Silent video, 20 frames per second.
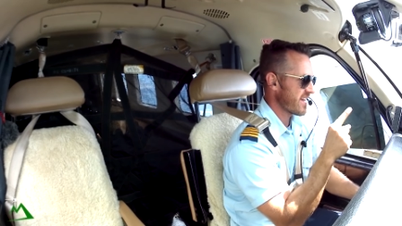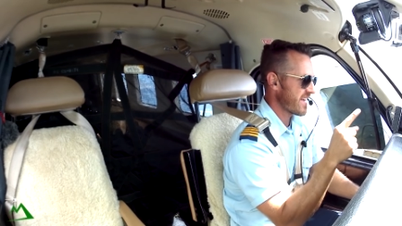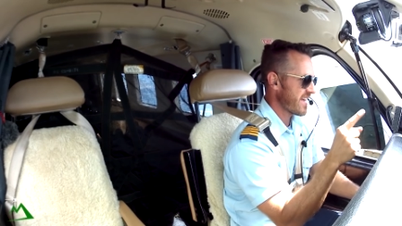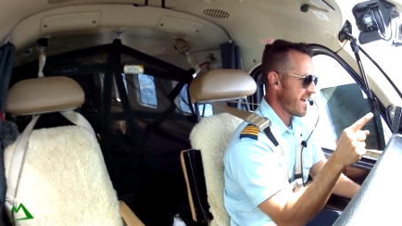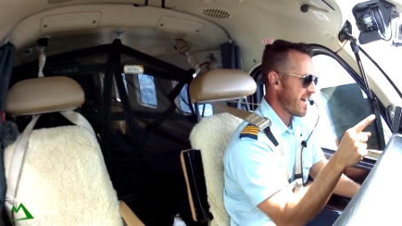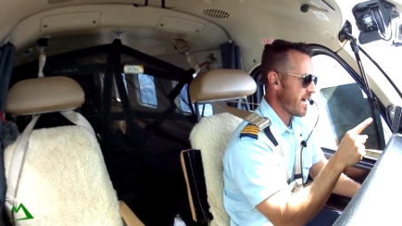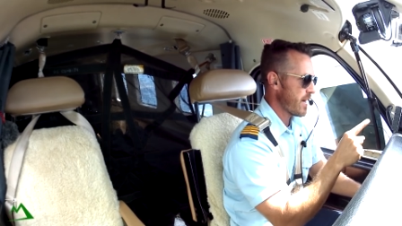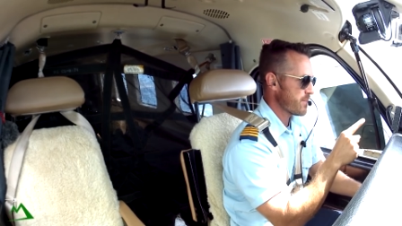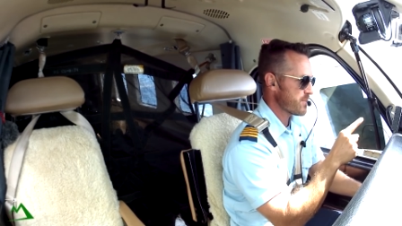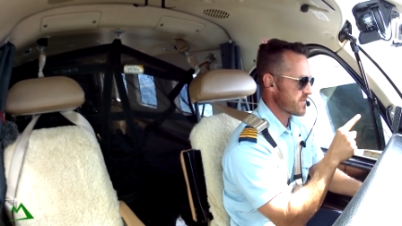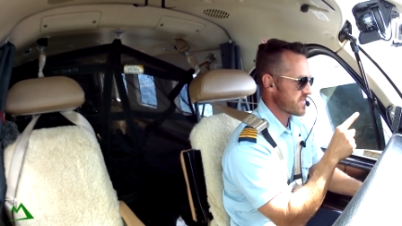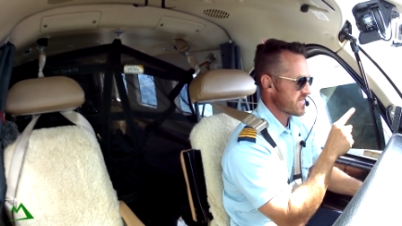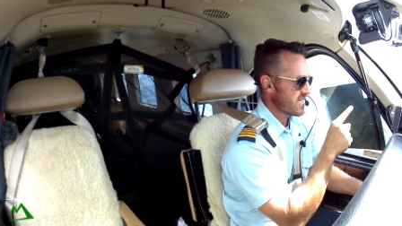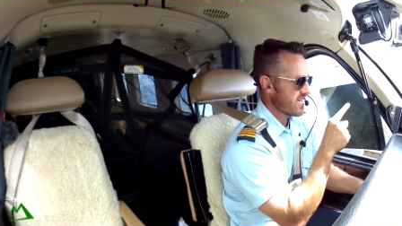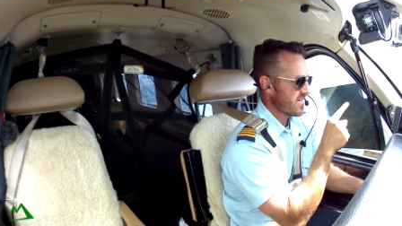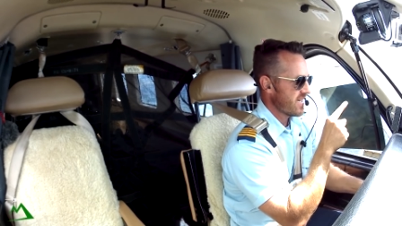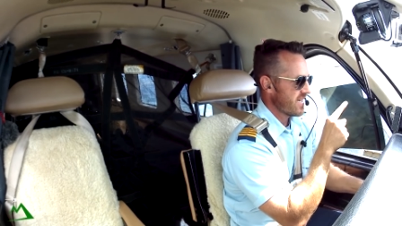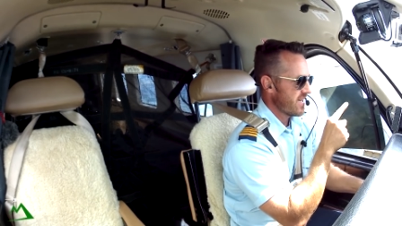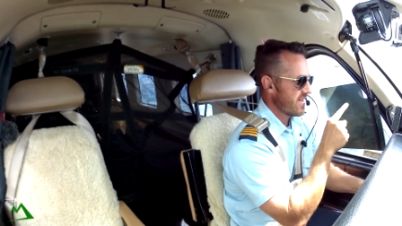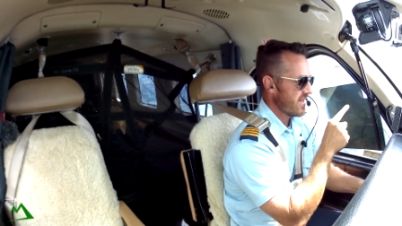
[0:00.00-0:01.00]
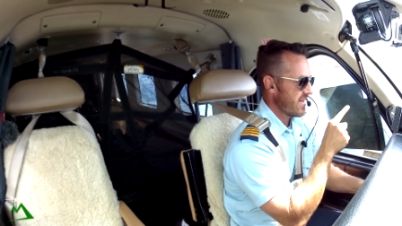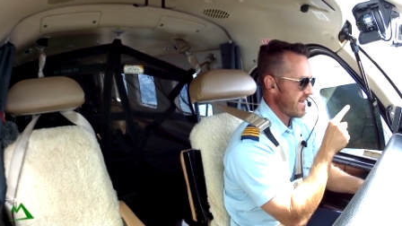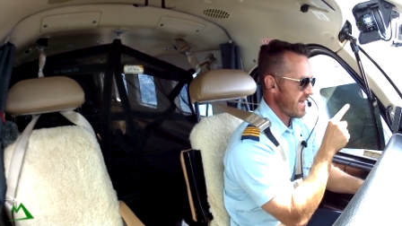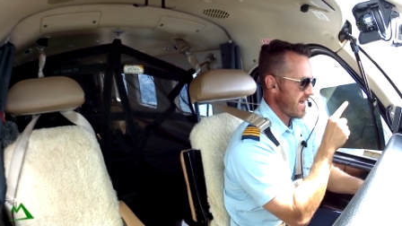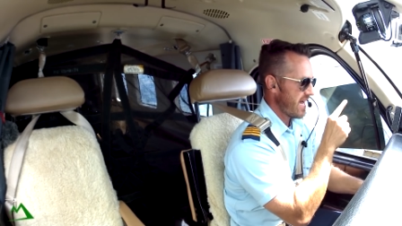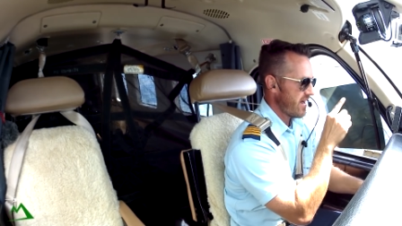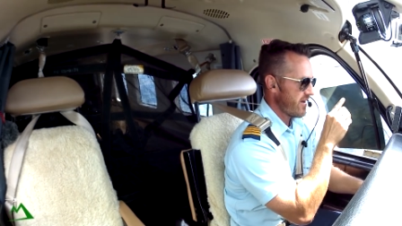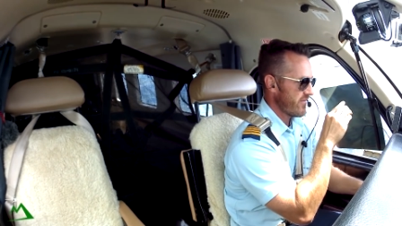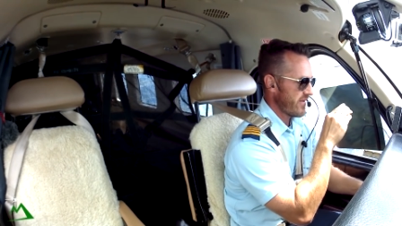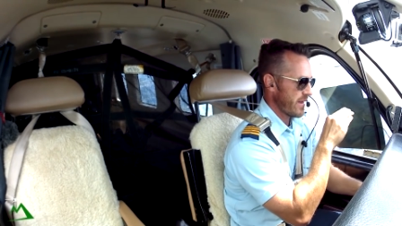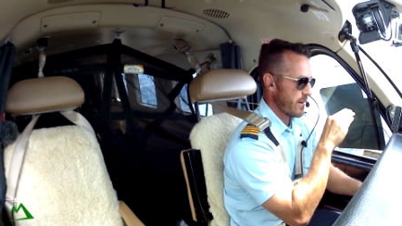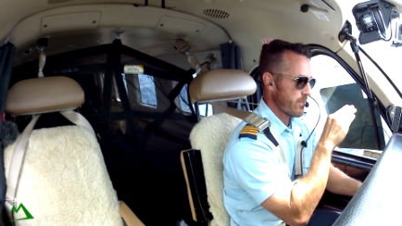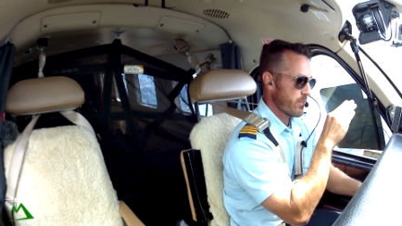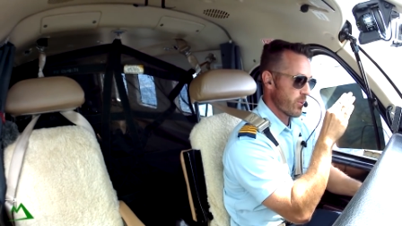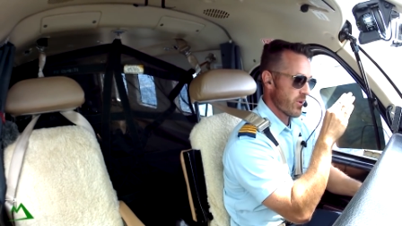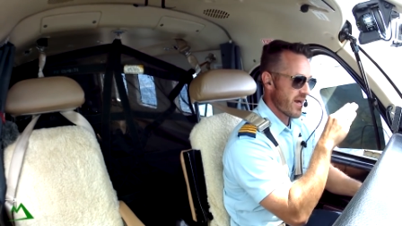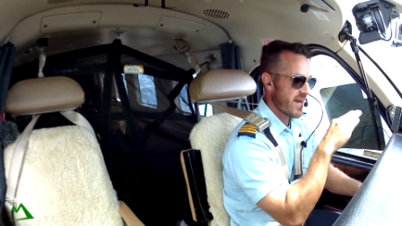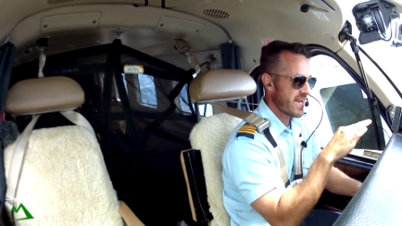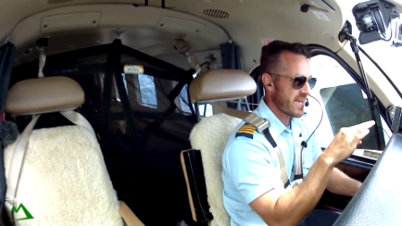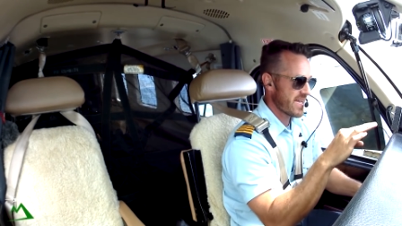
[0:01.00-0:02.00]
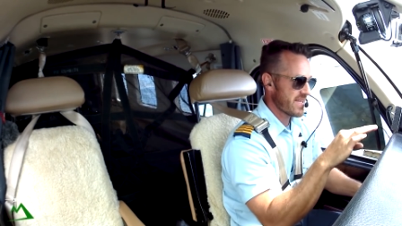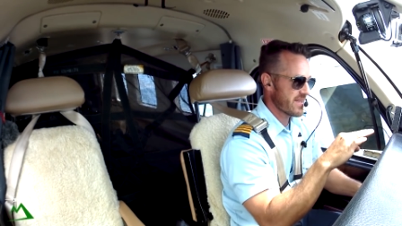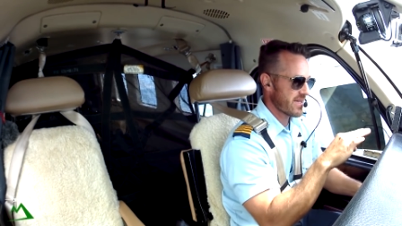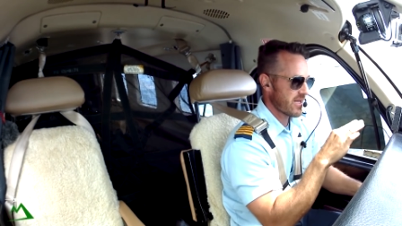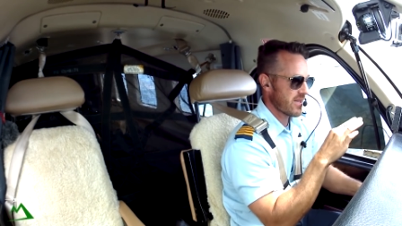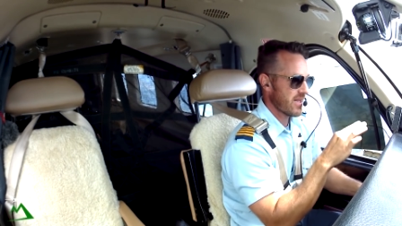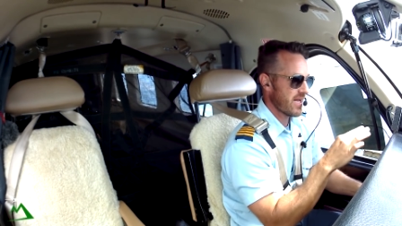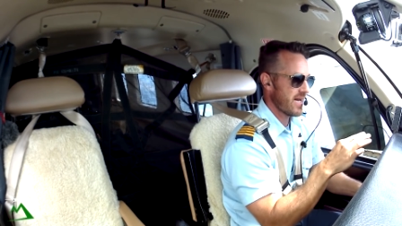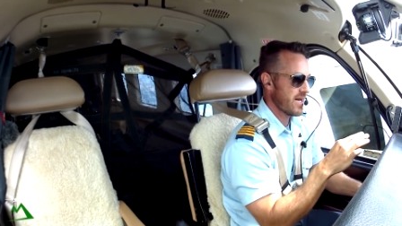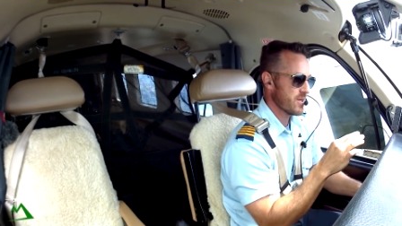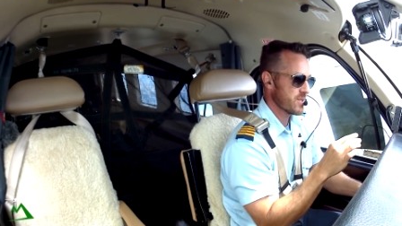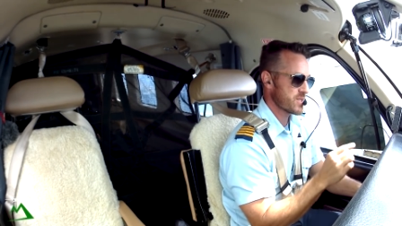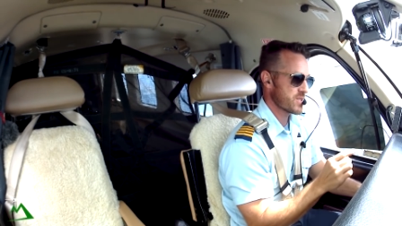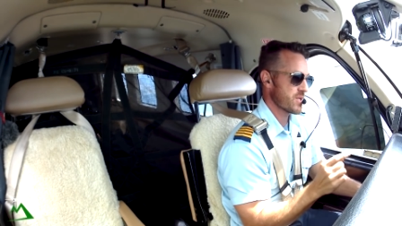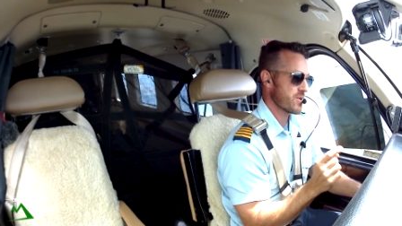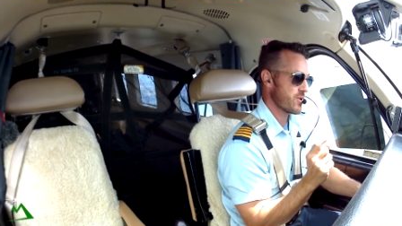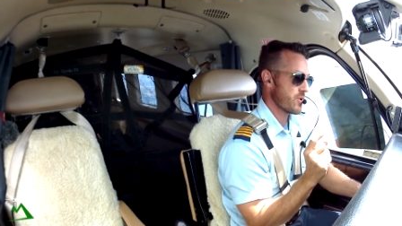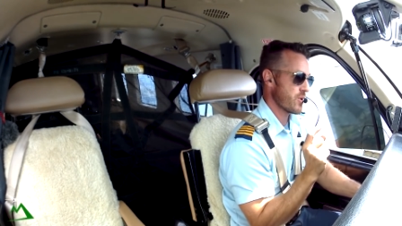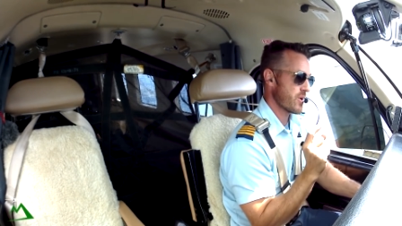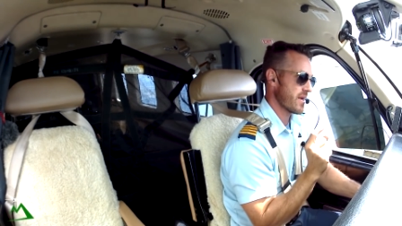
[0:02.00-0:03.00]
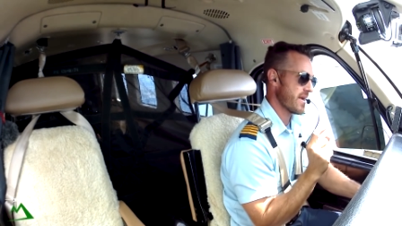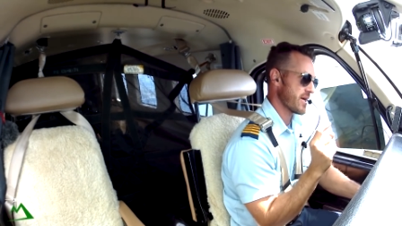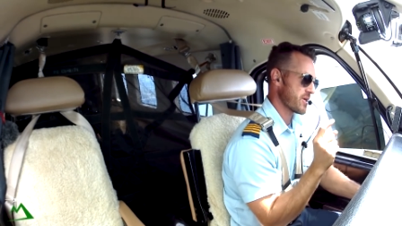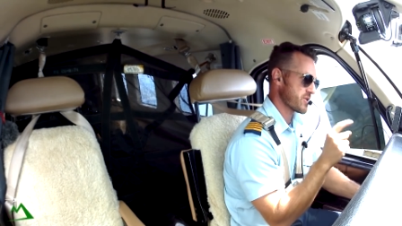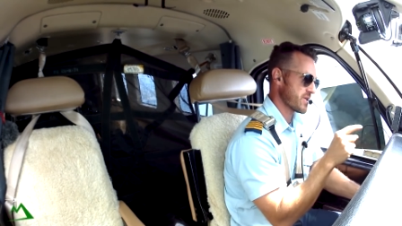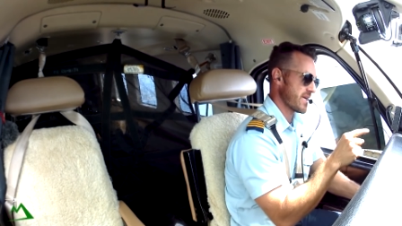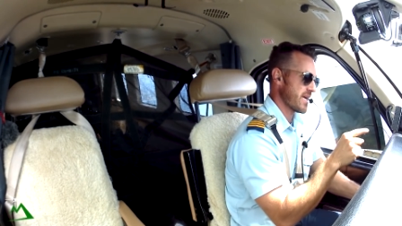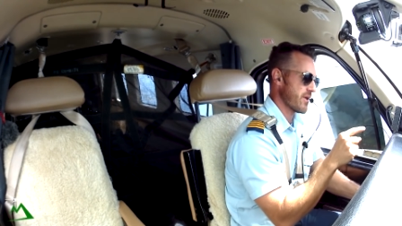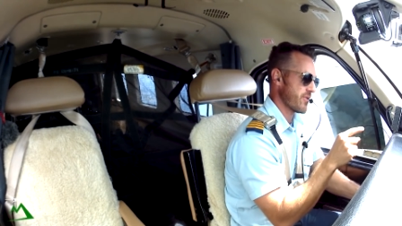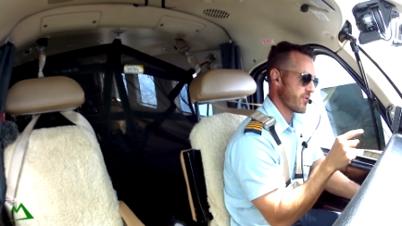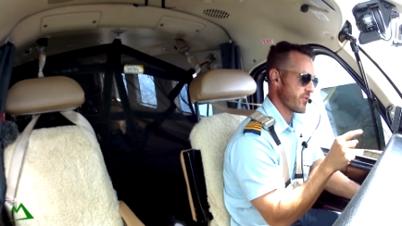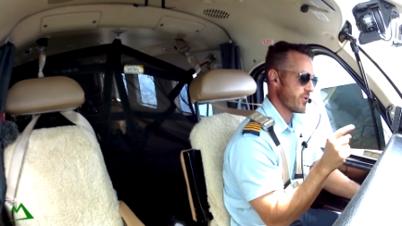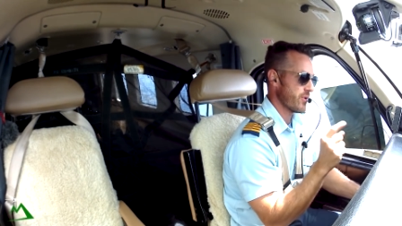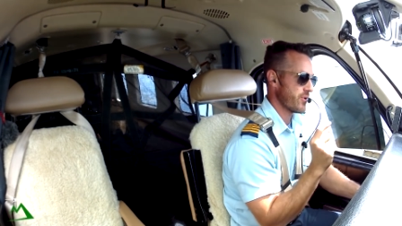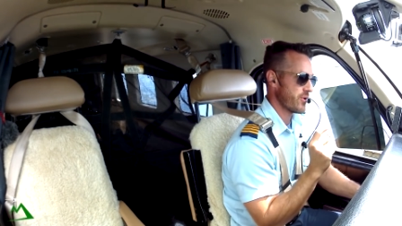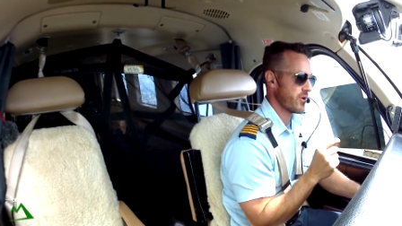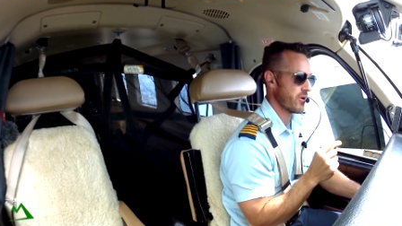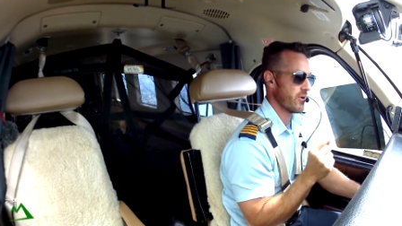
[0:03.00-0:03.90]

gaps have a break in the clouds so that you can actually get through and you